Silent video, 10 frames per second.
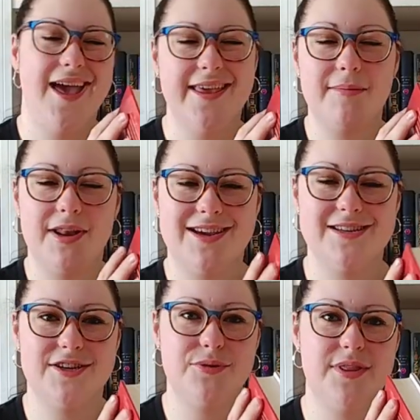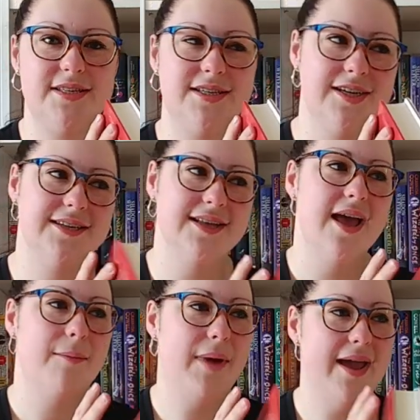I think I'm going to continue with this series.
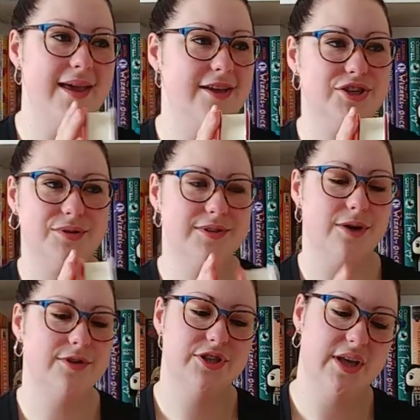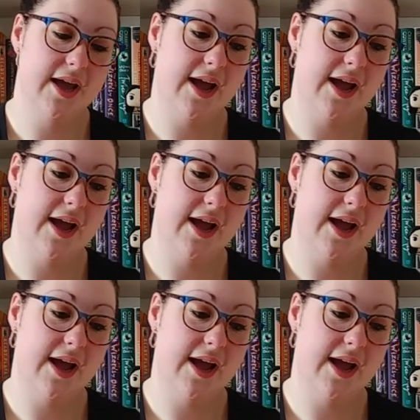My issue is always just like,